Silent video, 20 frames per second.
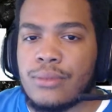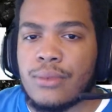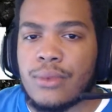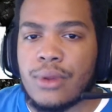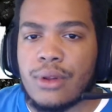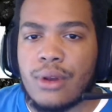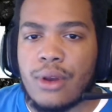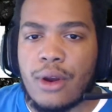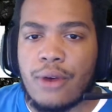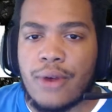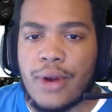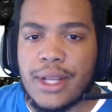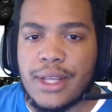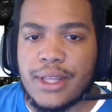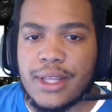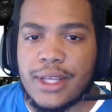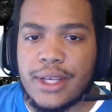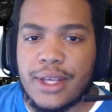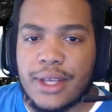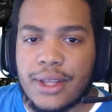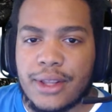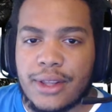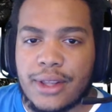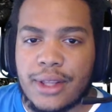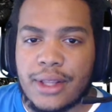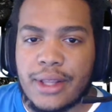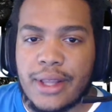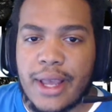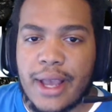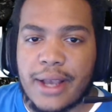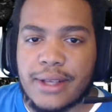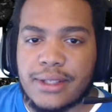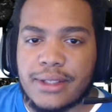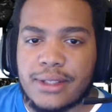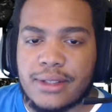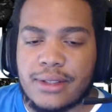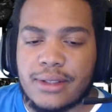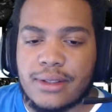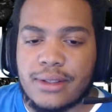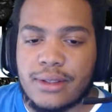All right, the next
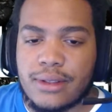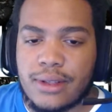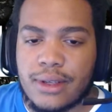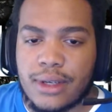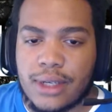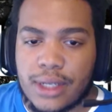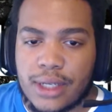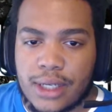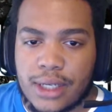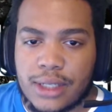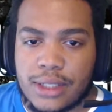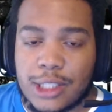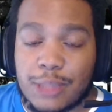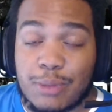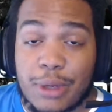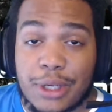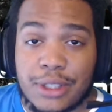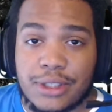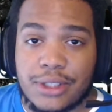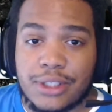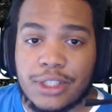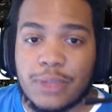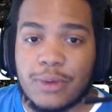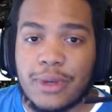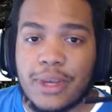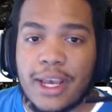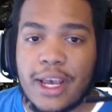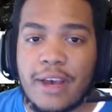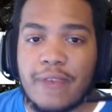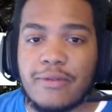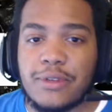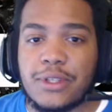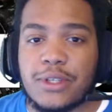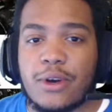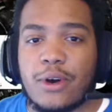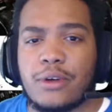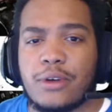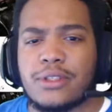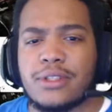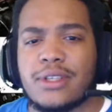specialist that we have is
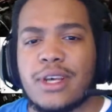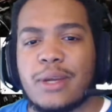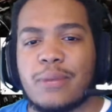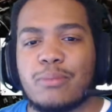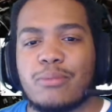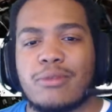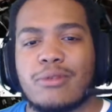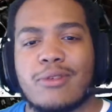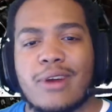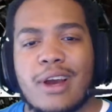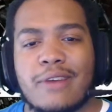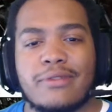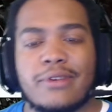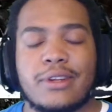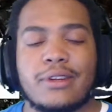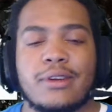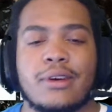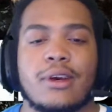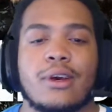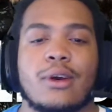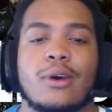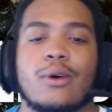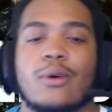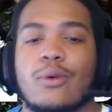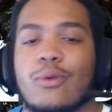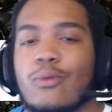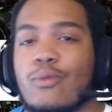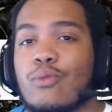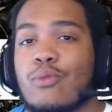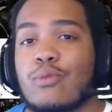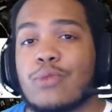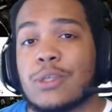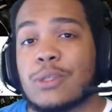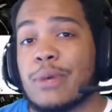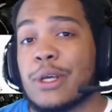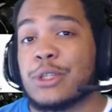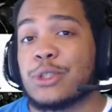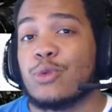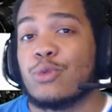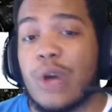Call Sign Prophet.
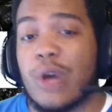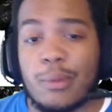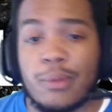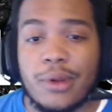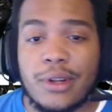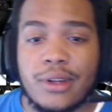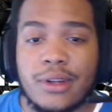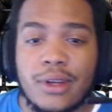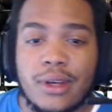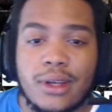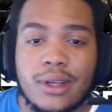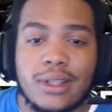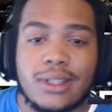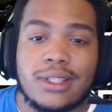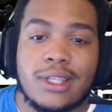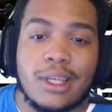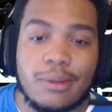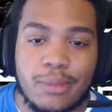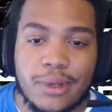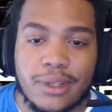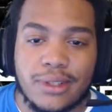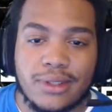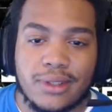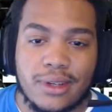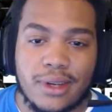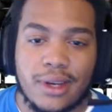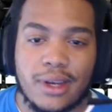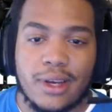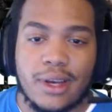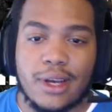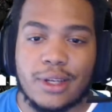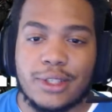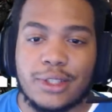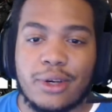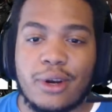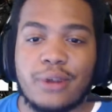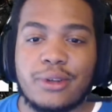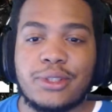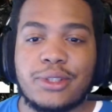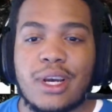Special weapon, Tempest. A
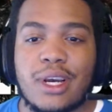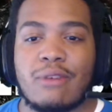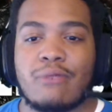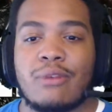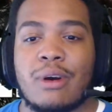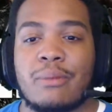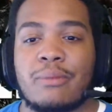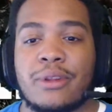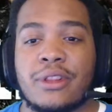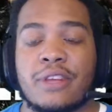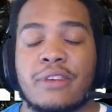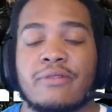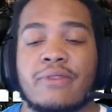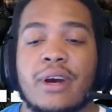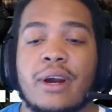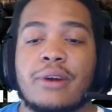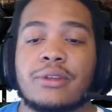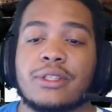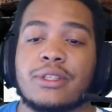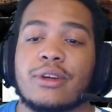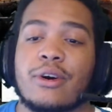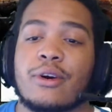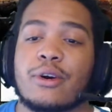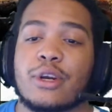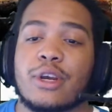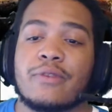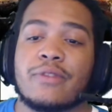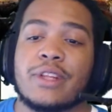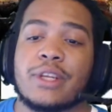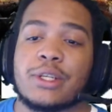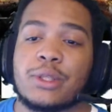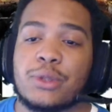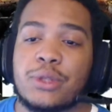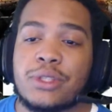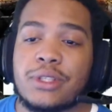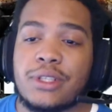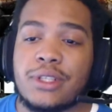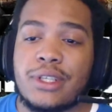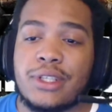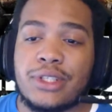charged shot weapon that fires an arc of
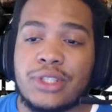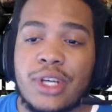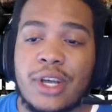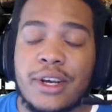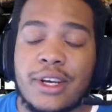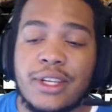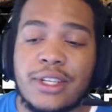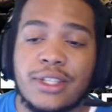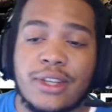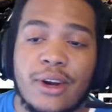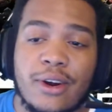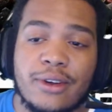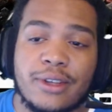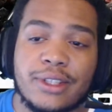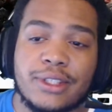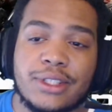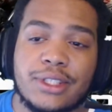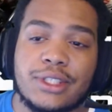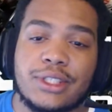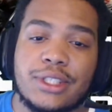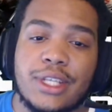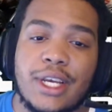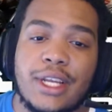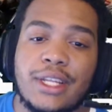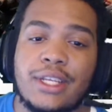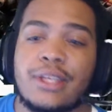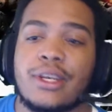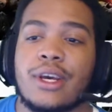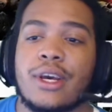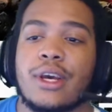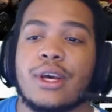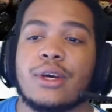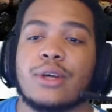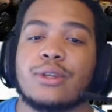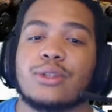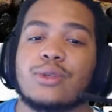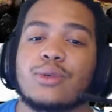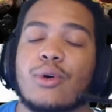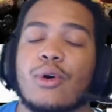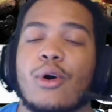electricity, shocking targets and chaining
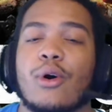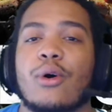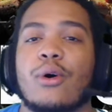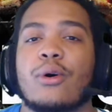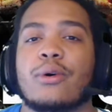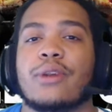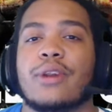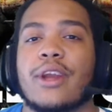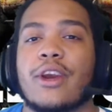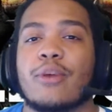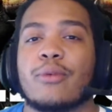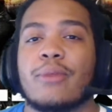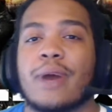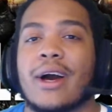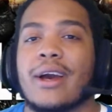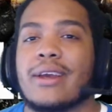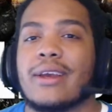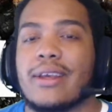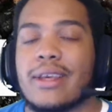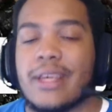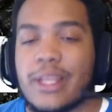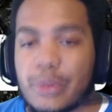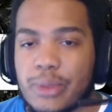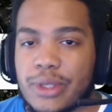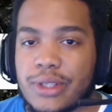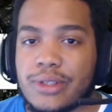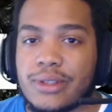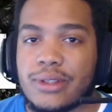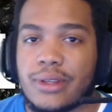to all nearby enemies.